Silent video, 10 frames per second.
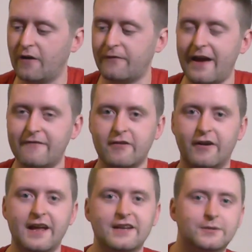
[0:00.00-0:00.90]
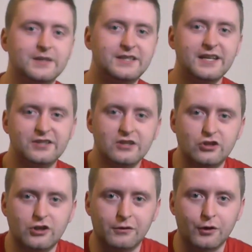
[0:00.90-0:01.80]
lot of area on here so it sits in your
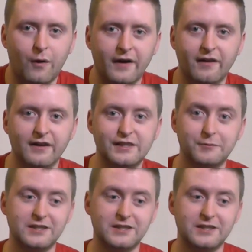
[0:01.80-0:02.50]
shoulder quite nicely,